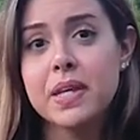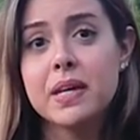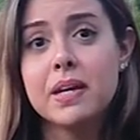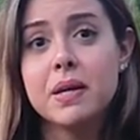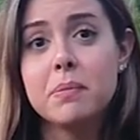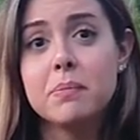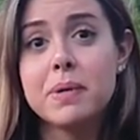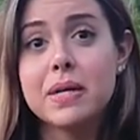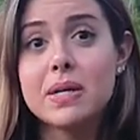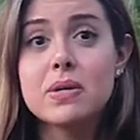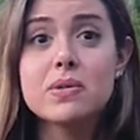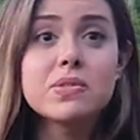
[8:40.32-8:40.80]

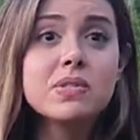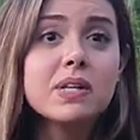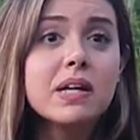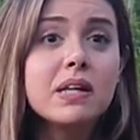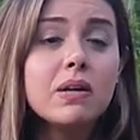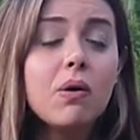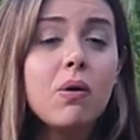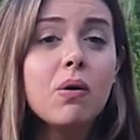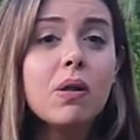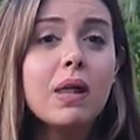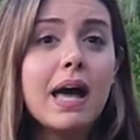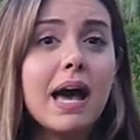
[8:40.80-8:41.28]
Because not
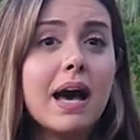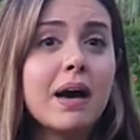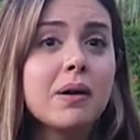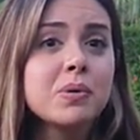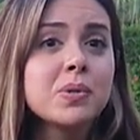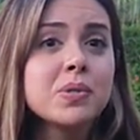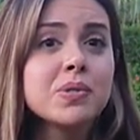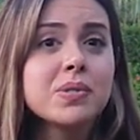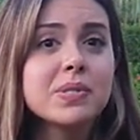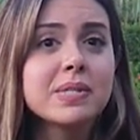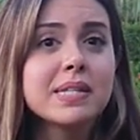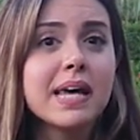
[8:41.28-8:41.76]
all
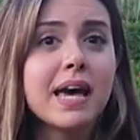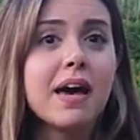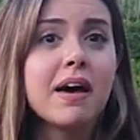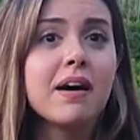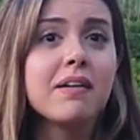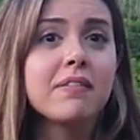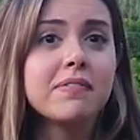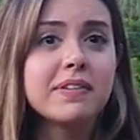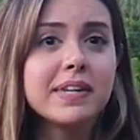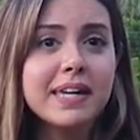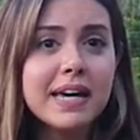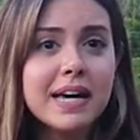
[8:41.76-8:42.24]
houses
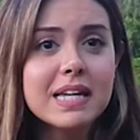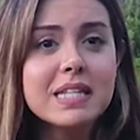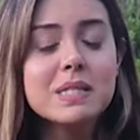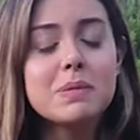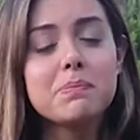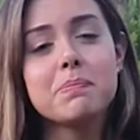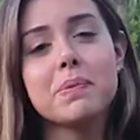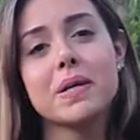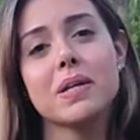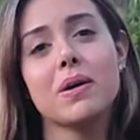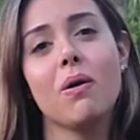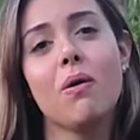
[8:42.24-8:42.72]
have gas,
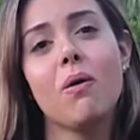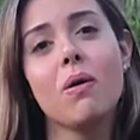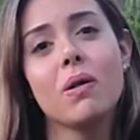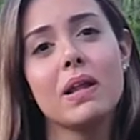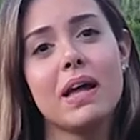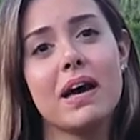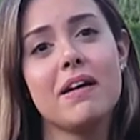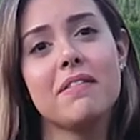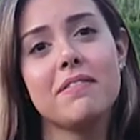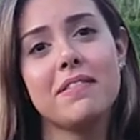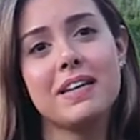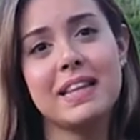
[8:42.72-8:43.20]
but all
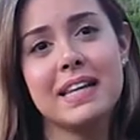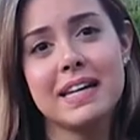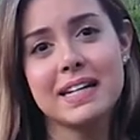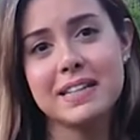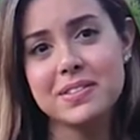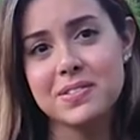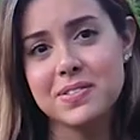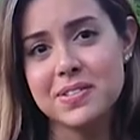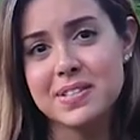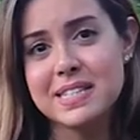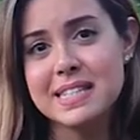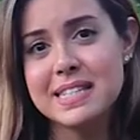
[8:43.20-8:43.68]
have
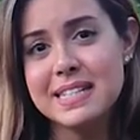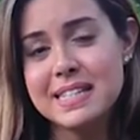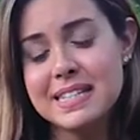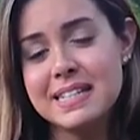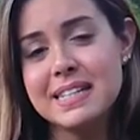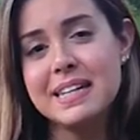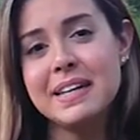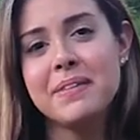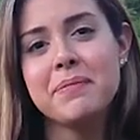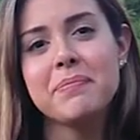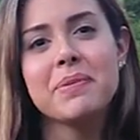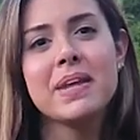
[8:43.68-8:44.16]

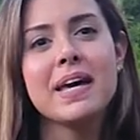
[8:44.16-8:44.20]
electricity.